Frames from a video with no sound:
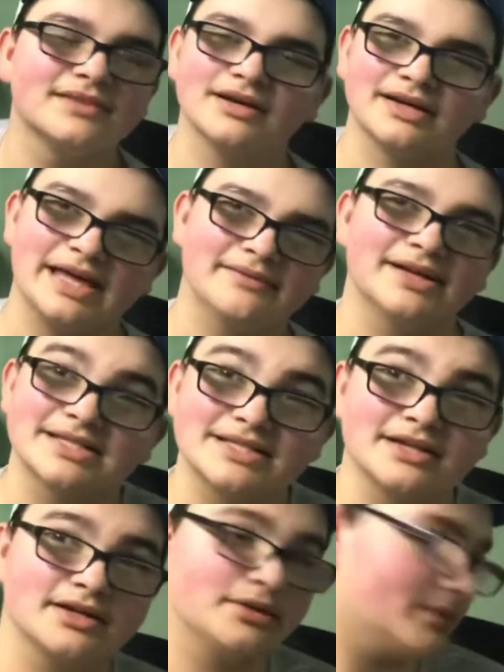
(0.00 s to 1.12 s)
Okay, well, that's not
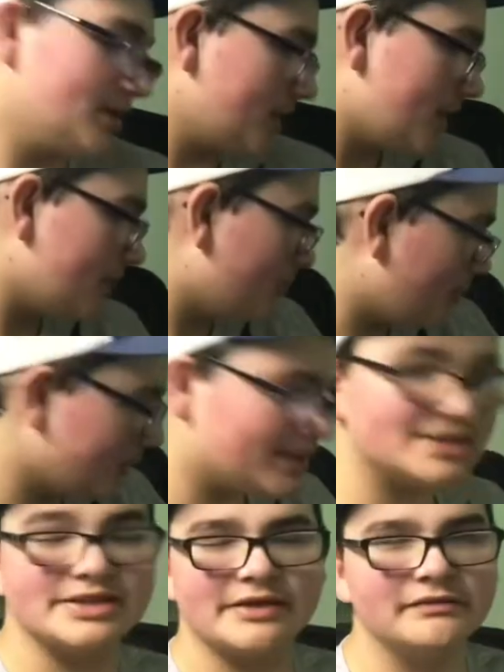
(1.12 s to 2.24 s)
gonna work. But it's
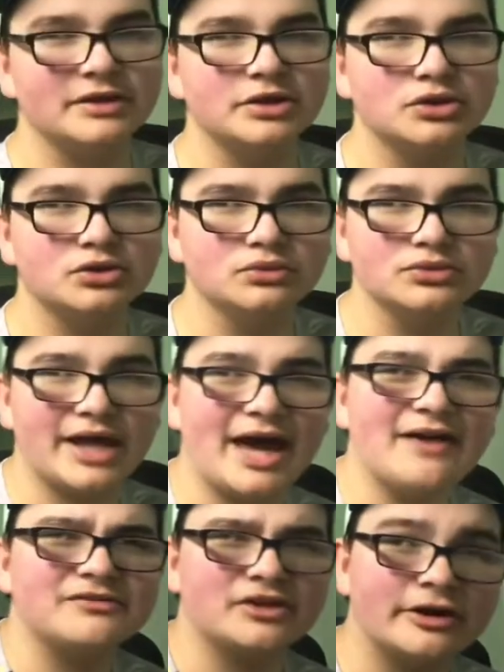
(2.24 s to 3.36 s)
definitely cool to have
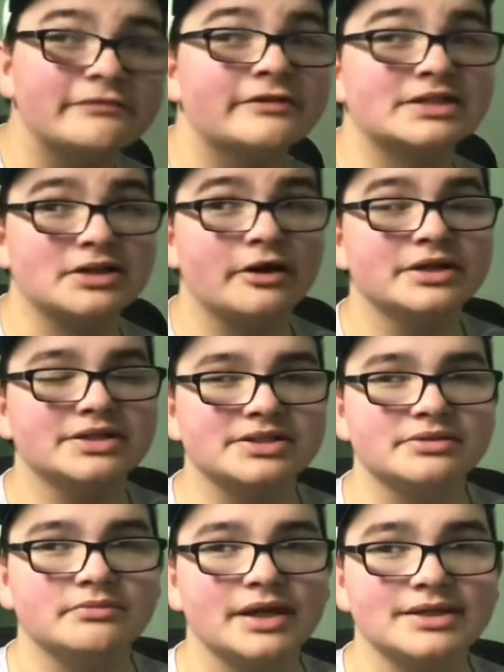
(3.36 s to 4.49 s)
a lot of Asgardians in
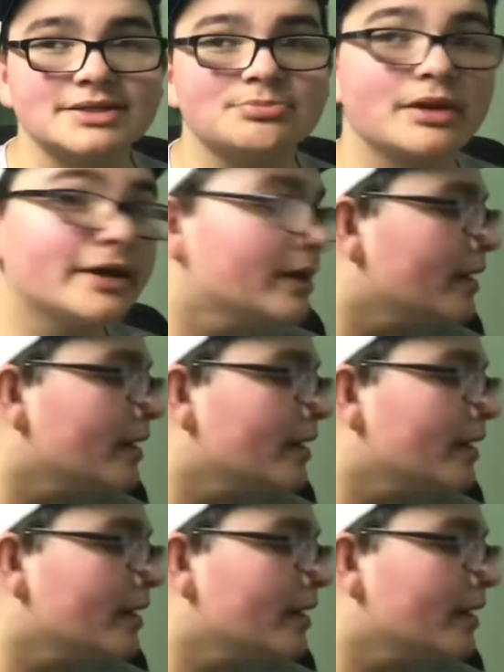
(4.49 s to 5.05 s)
my display.